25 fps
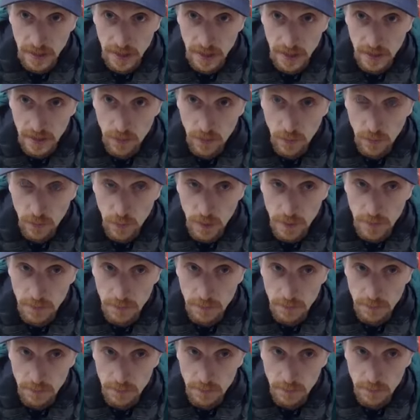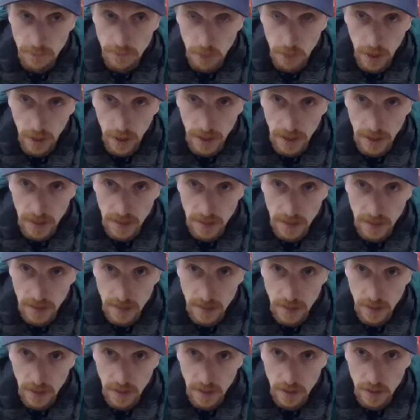and it wouldn't break
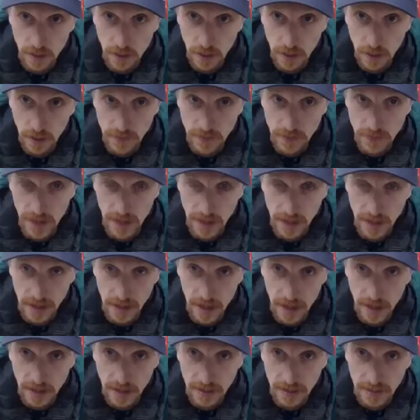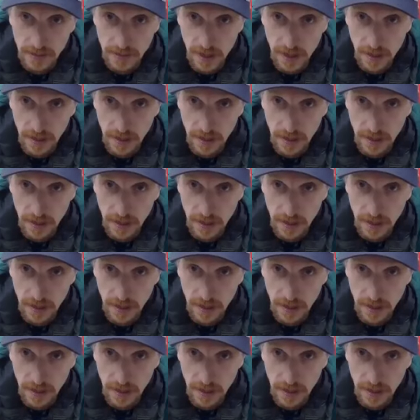and you could take it on and